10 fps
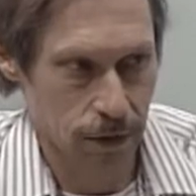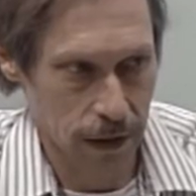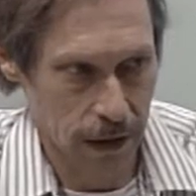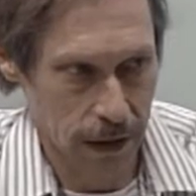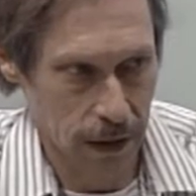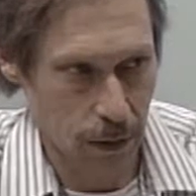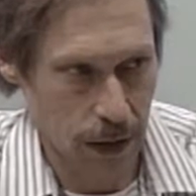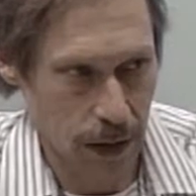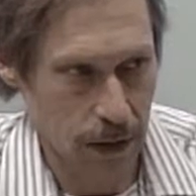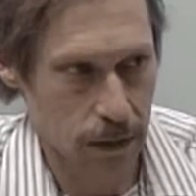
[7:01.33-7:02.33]
felt like they were
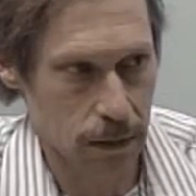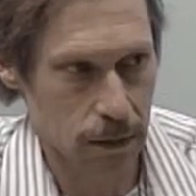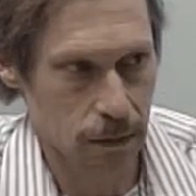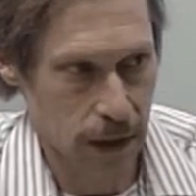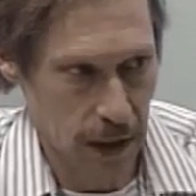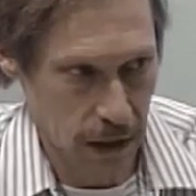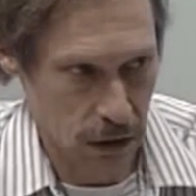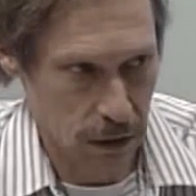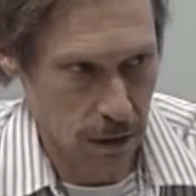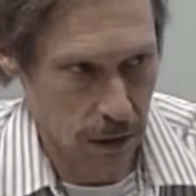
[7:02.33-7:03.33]
hit
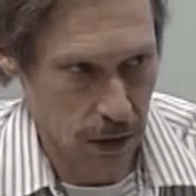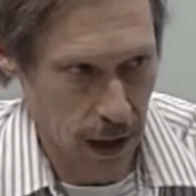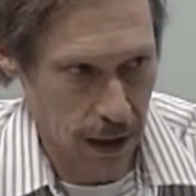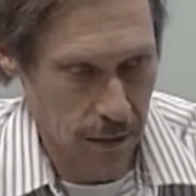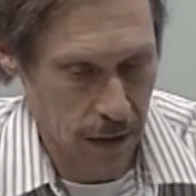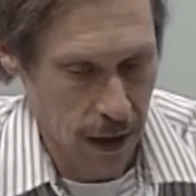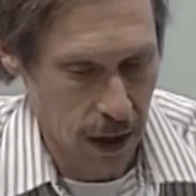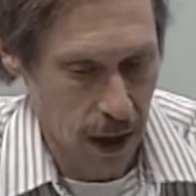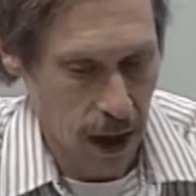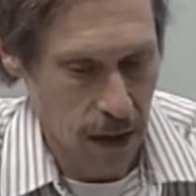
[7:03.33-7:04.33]
financially with that.
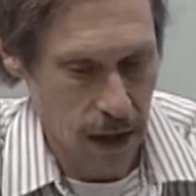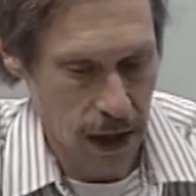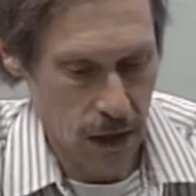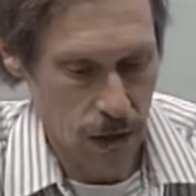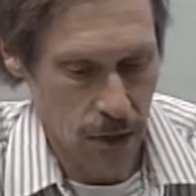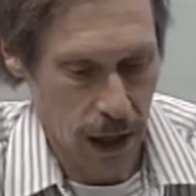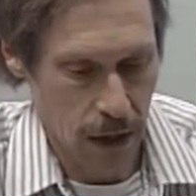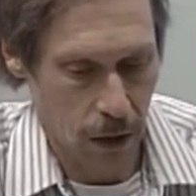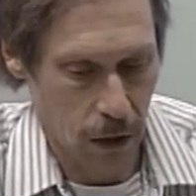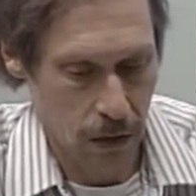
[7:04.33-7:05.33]
And then you've
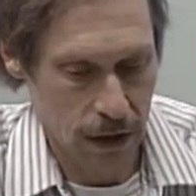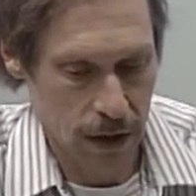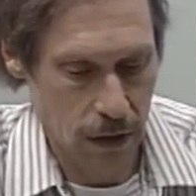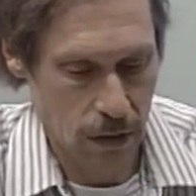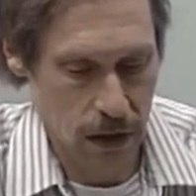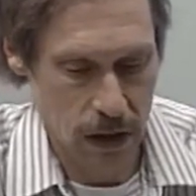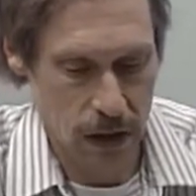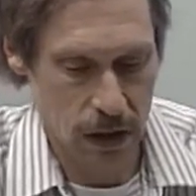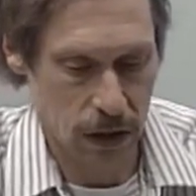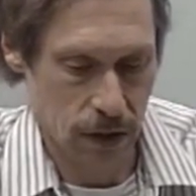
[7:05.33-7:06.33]
got all these other
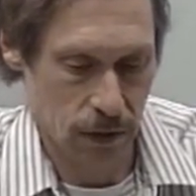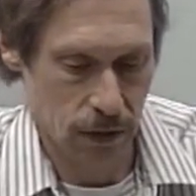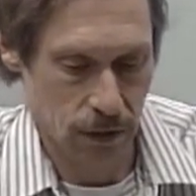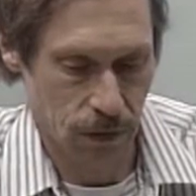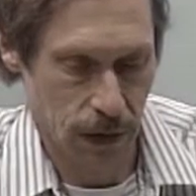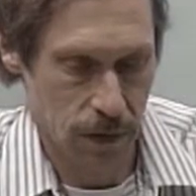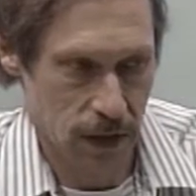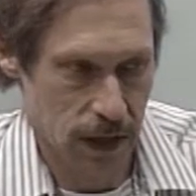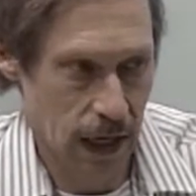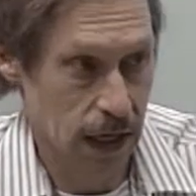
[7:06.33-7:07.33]
initiatives from
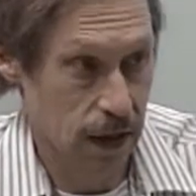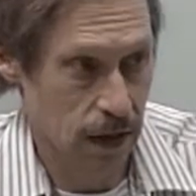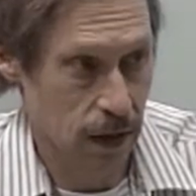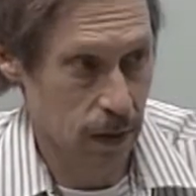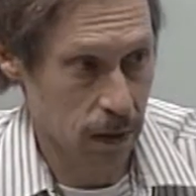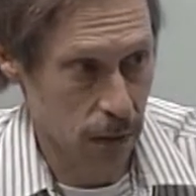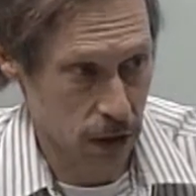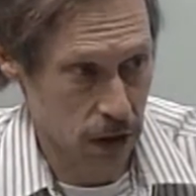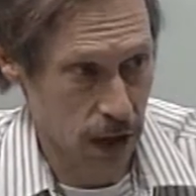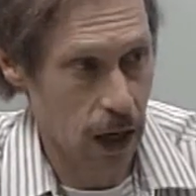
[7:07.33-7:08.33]
the state that are being
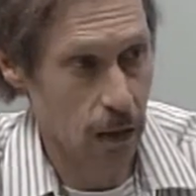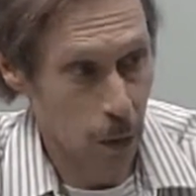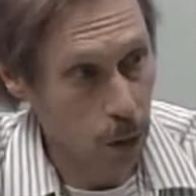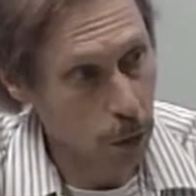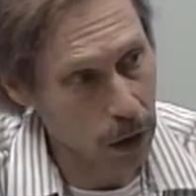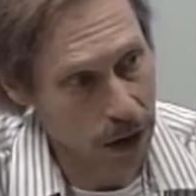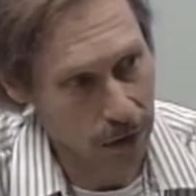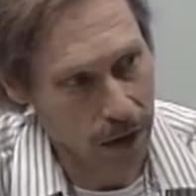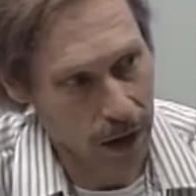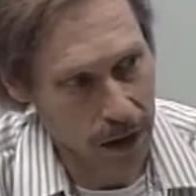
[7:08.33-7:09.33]
pushed down, more
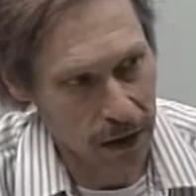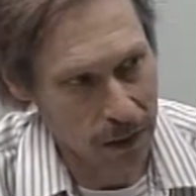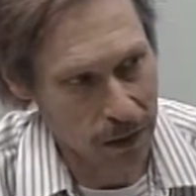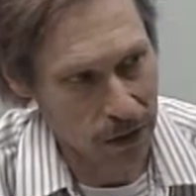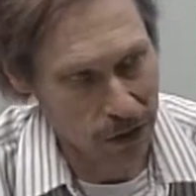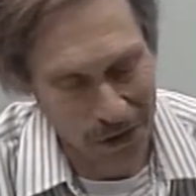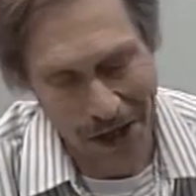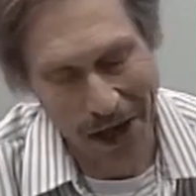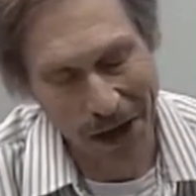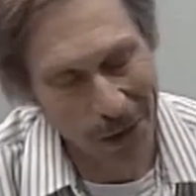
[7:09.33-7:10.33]
work on them. So you've
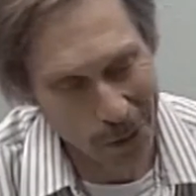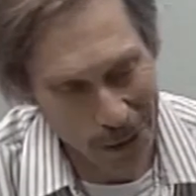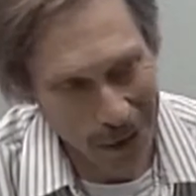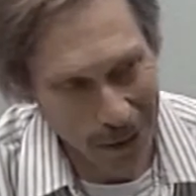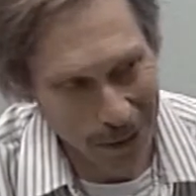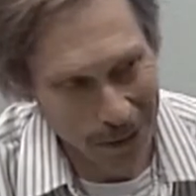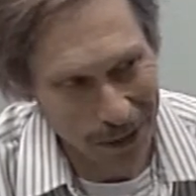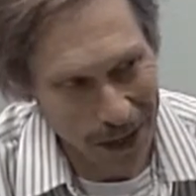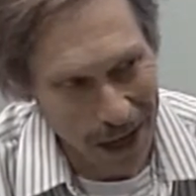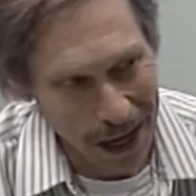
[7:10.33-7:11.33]
got higher workload
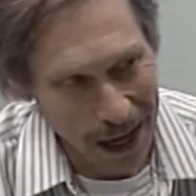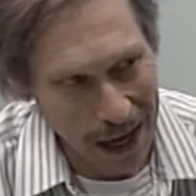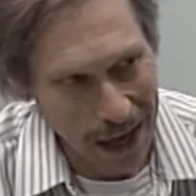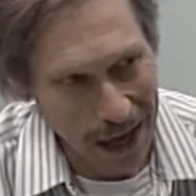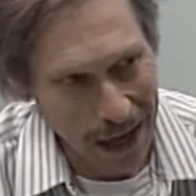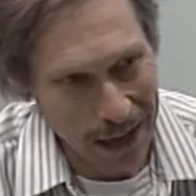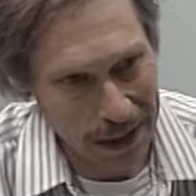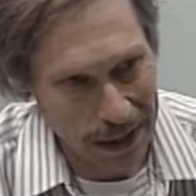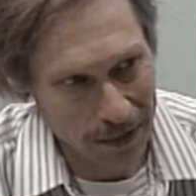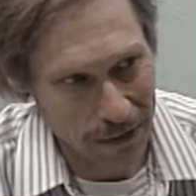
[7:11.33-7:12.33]
and
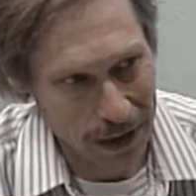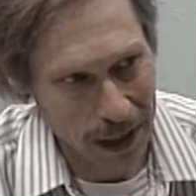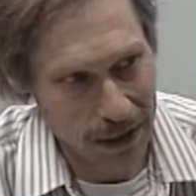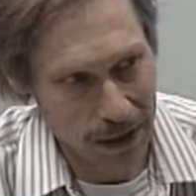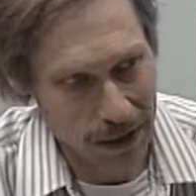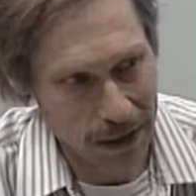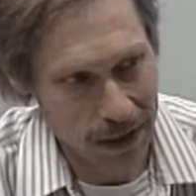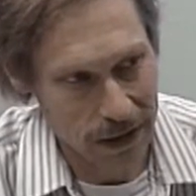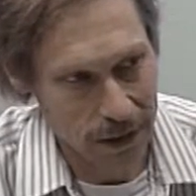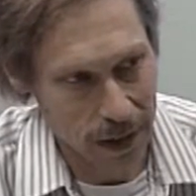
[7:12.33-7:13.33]
hit financially, at
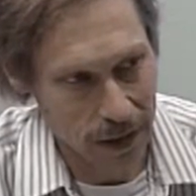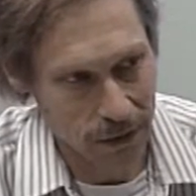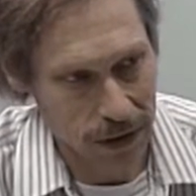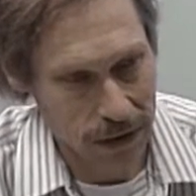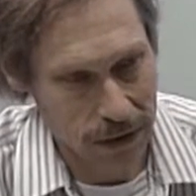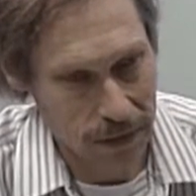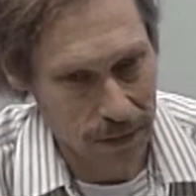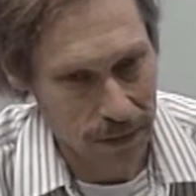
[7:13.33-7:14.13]
least in benefits.